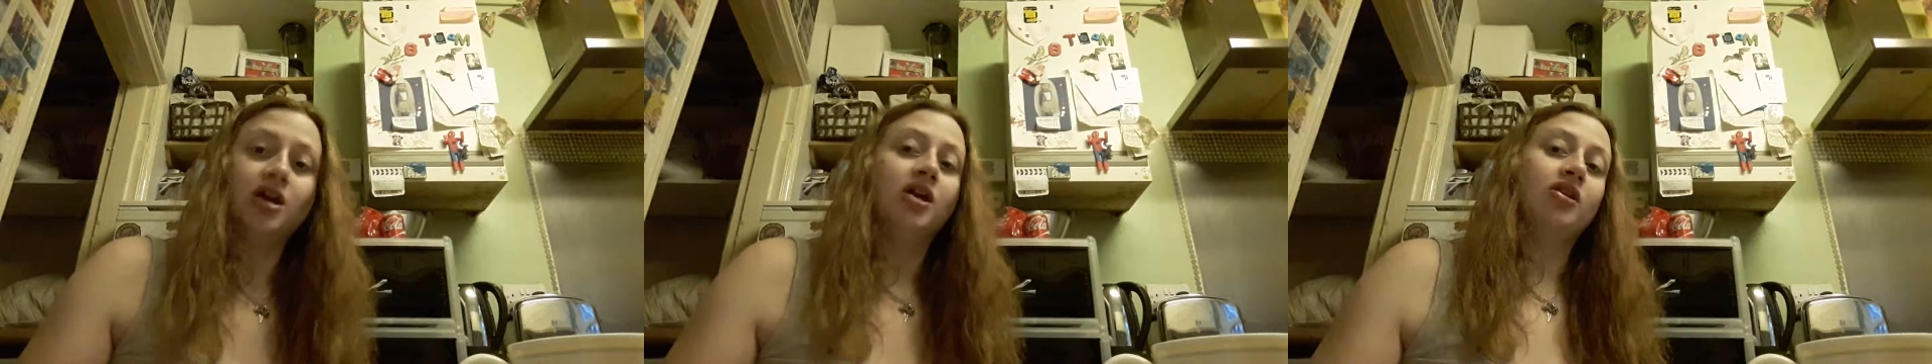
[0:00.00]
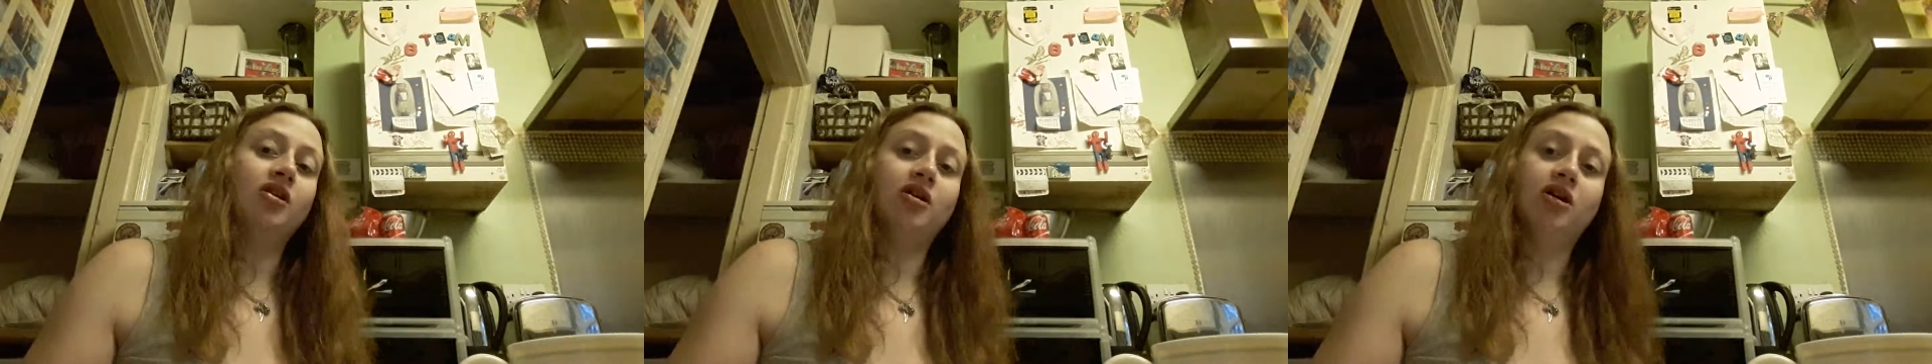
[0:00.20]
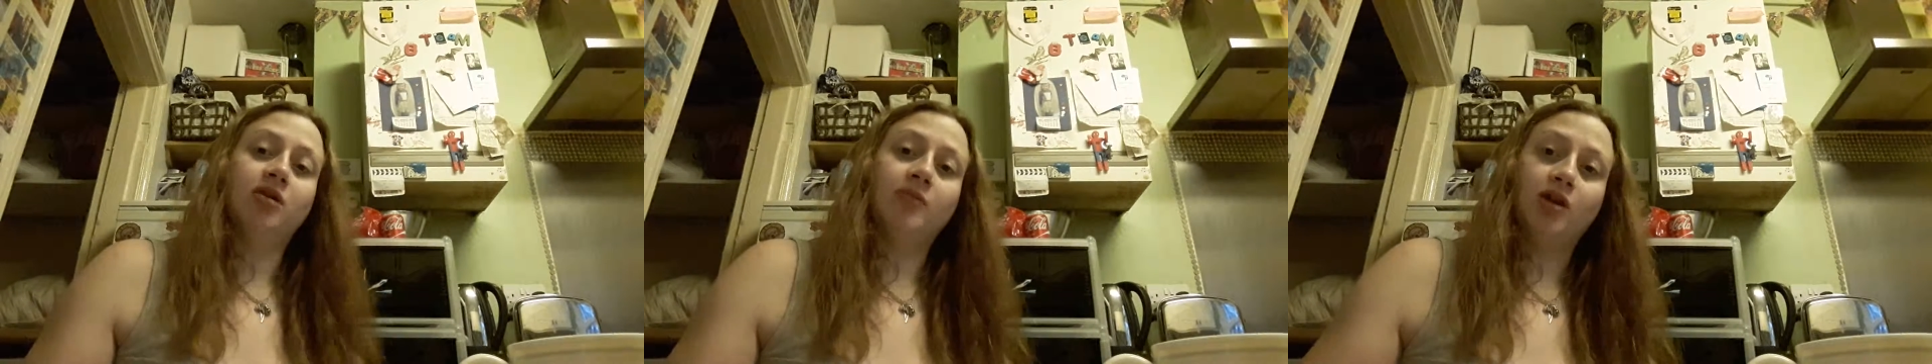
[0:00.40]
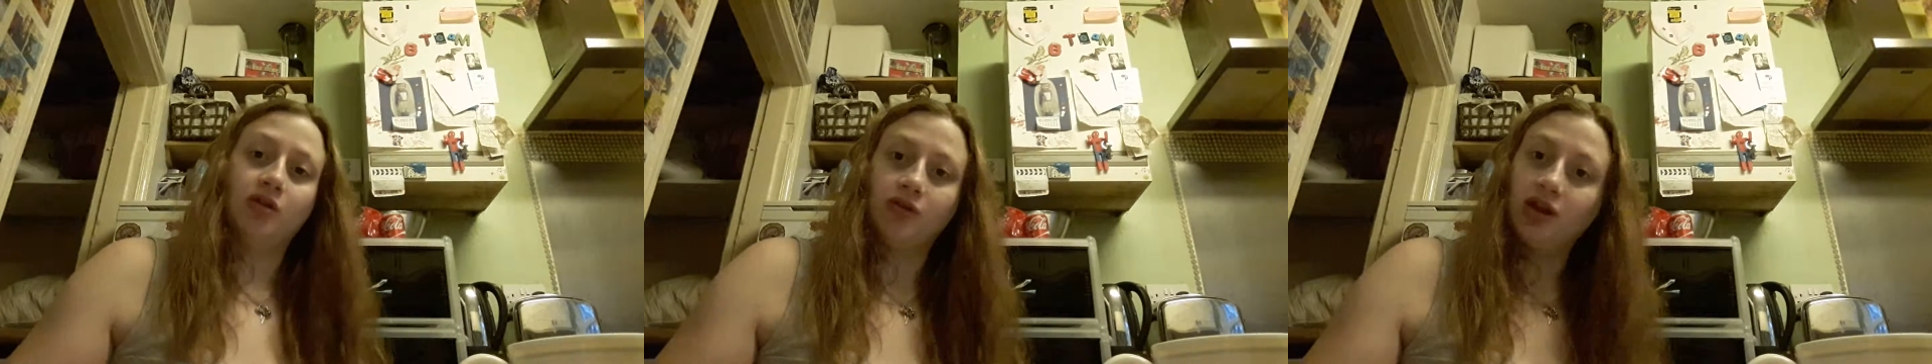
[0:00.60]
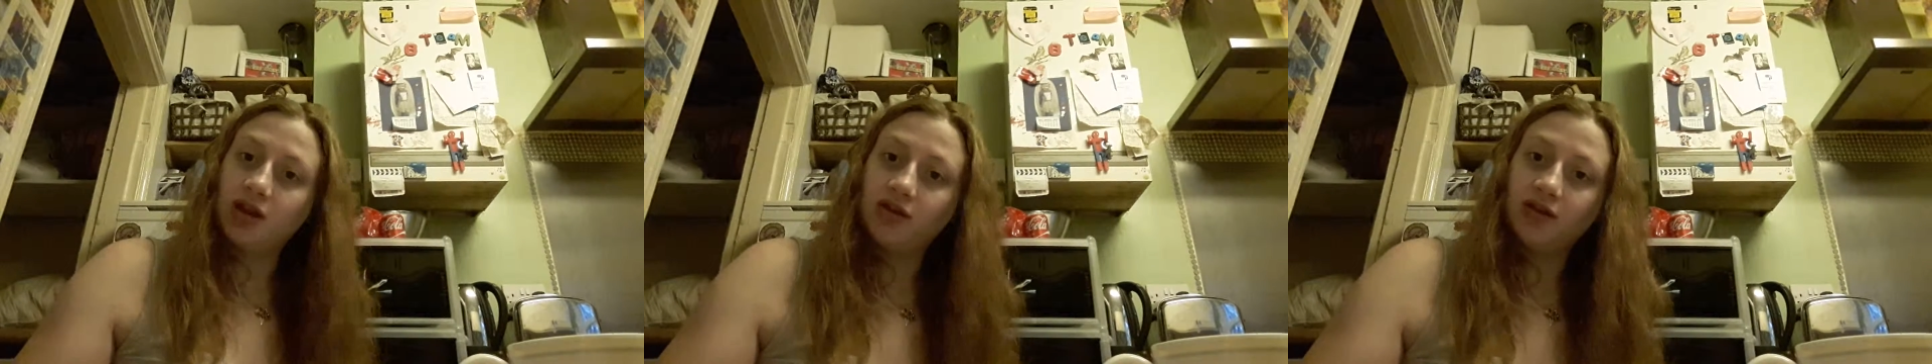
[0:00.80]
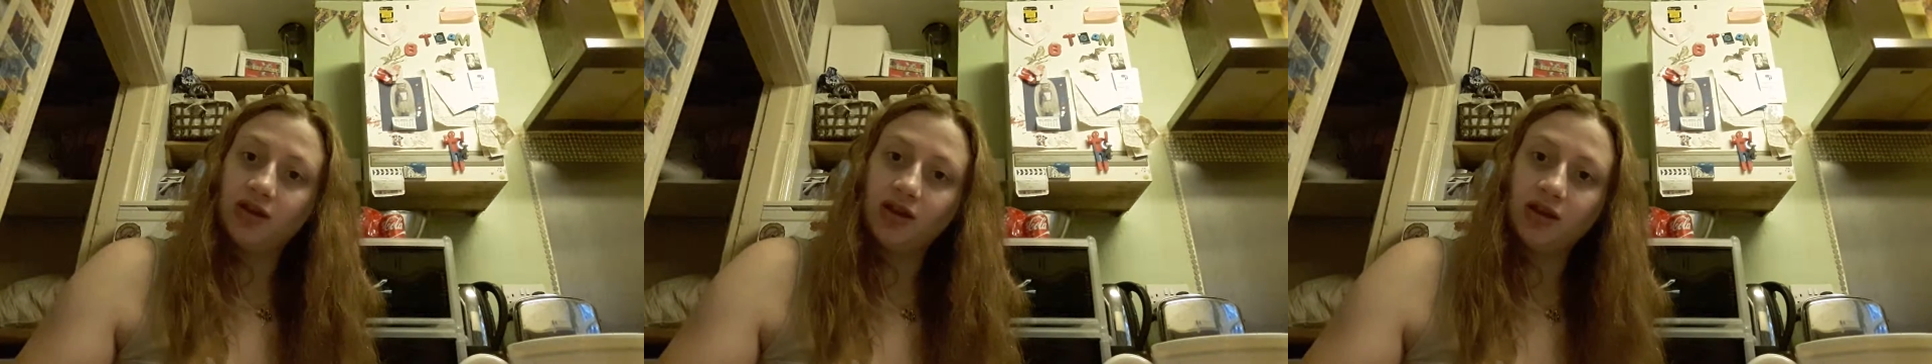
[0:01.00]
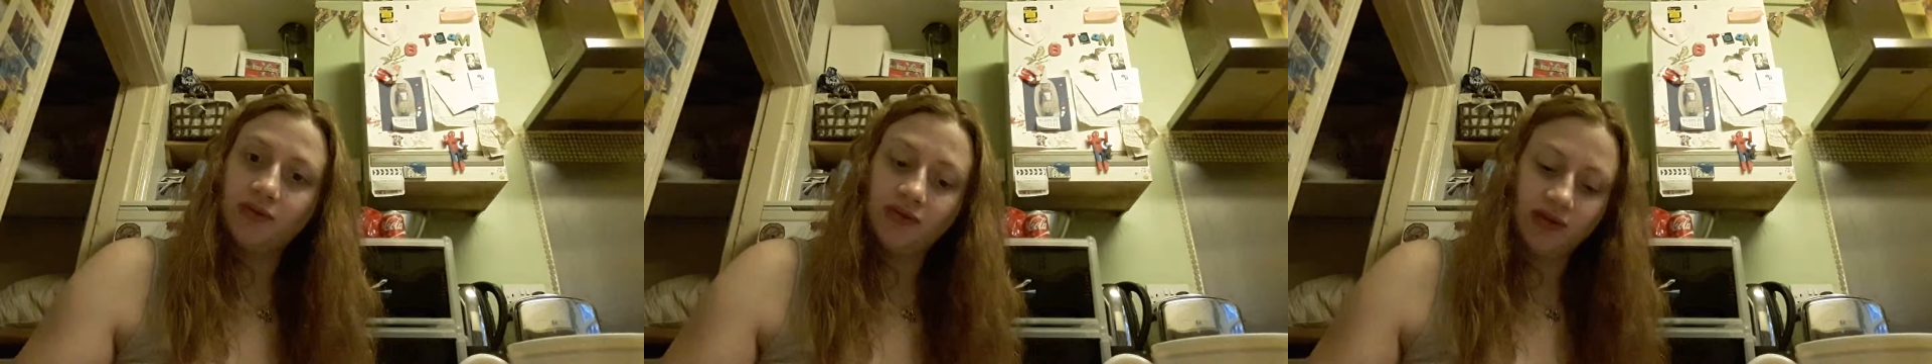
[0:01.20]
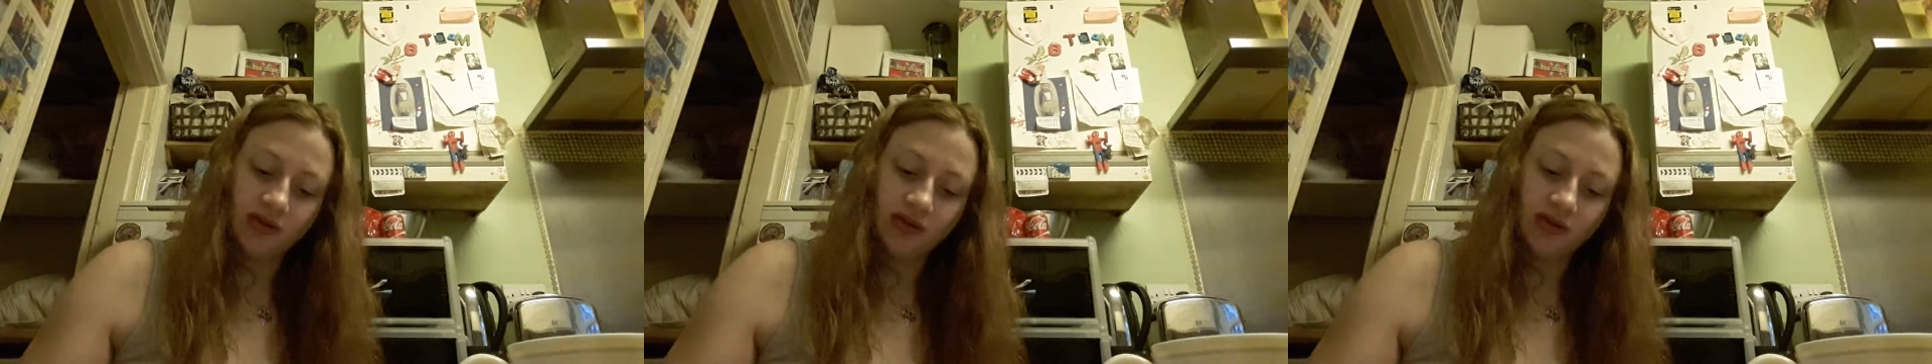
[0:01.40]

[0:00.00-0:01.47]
and I'm O negative,